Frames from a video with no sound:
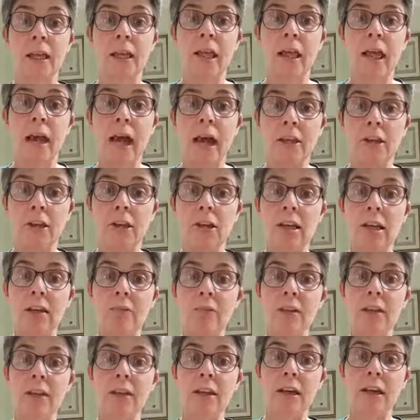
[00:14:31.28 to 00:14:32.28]
And you leave
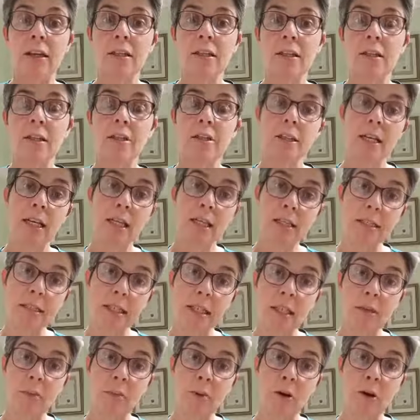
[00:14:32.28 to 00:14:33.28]
it at that until you see
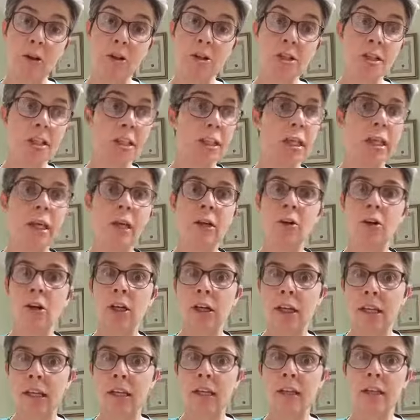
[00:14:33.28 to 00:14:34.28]
the person again or you
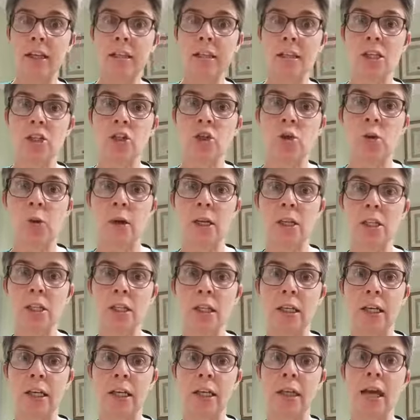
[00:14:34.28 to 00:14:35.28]
get into that situation
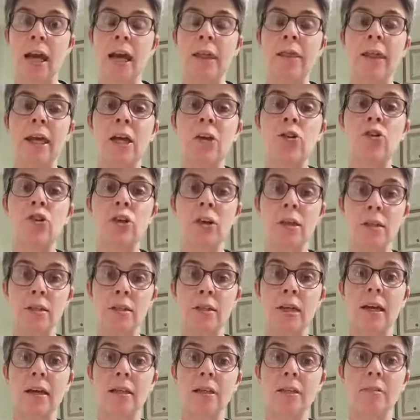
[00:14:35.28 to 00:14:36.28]
again, and then you can
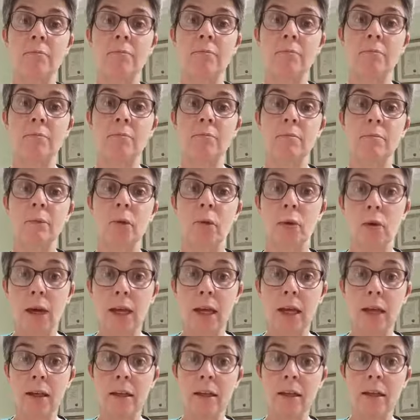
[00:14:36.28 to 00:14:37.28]
say it. Okay?
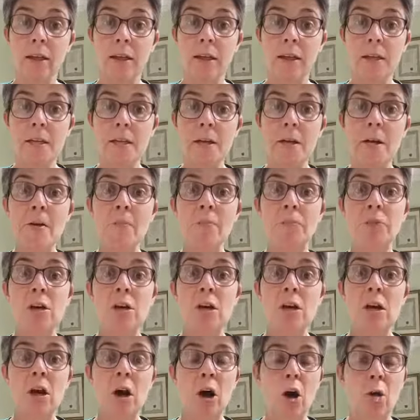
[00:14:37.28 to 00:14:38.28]

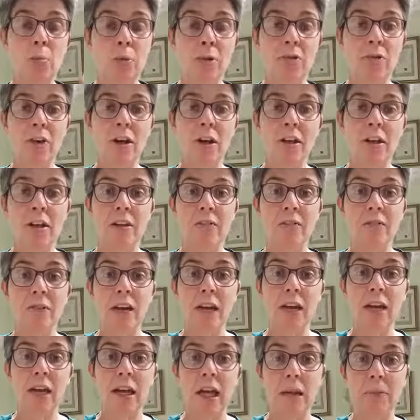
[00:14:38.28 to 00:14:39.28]
Hope you find that very
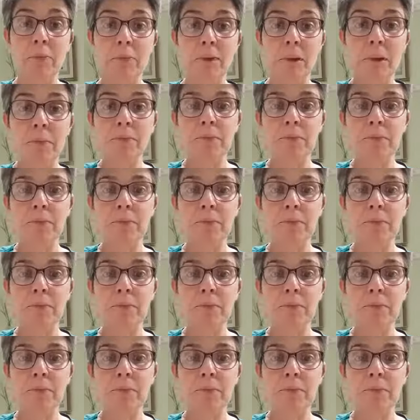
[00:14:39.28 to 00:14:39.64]
helpful.